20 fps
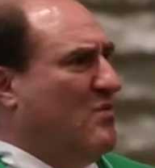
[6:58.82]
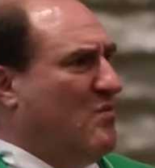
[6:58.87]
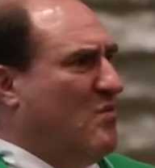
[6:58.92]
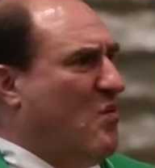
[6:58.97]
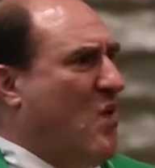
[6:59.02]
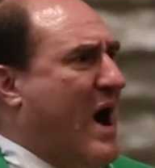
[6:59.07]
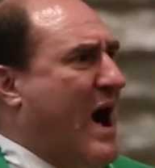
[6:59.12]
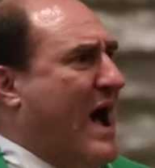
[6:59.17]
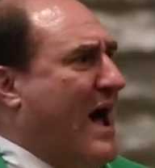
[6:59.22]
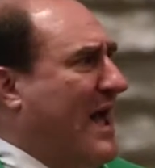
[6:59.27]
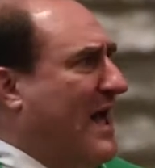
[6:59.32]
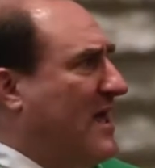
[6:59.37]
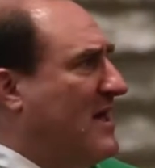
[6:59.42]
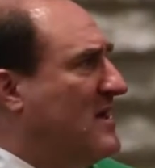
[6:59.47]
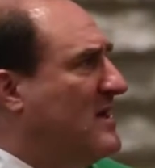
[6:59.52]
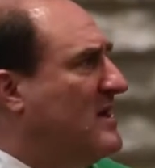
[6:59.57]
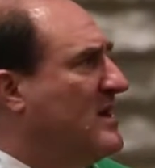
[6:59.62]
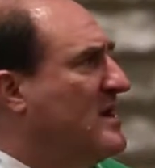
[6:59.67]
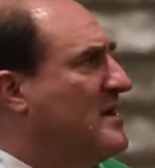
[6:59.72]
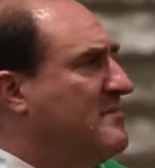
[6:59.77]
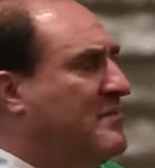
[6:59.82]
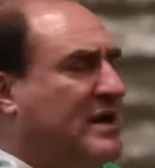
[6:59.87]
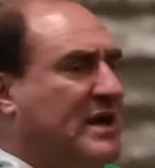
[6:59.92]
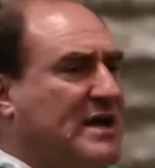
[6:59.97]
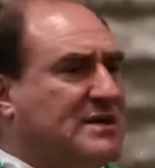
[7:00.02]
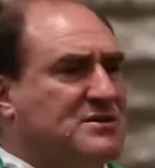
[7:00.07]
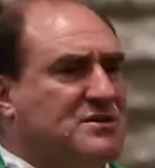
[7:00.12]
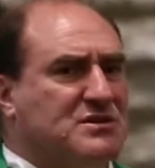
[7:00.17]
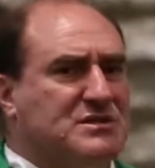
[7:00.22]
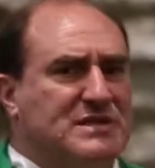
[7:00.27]
Why?
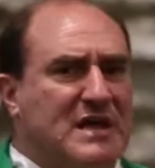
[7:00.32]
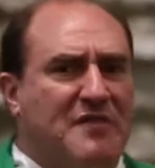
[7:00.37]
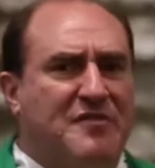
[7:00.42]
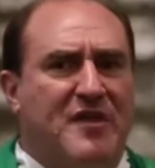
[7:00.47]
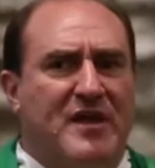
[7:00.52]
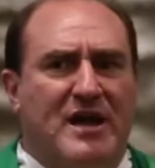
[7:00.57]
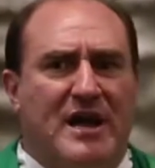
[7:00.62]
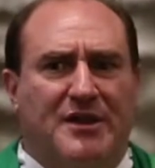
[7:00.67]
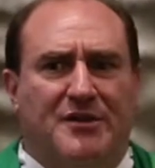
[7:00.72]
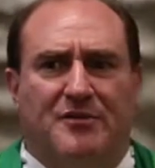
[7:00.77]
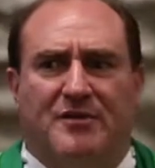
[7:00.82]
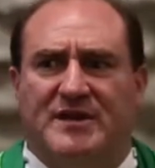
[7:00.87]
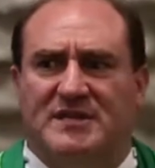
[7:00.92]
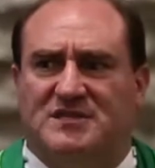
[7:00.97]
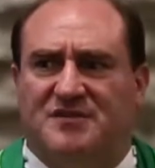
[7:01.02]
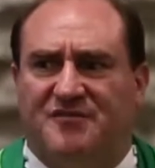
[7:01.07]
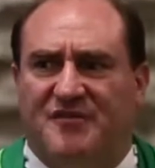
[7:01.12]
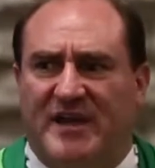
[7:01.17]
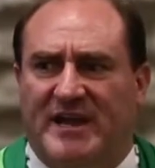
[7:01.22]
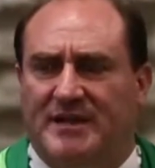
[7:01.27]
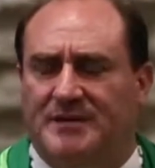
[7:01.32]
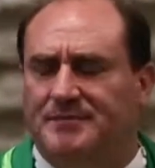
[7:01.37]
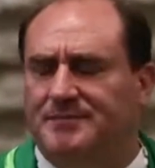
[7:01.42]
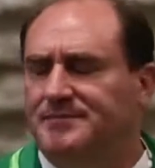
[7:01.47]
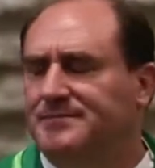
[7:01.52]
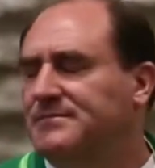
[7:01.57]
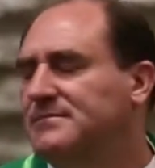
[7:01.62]
Because there's nothing under his feet.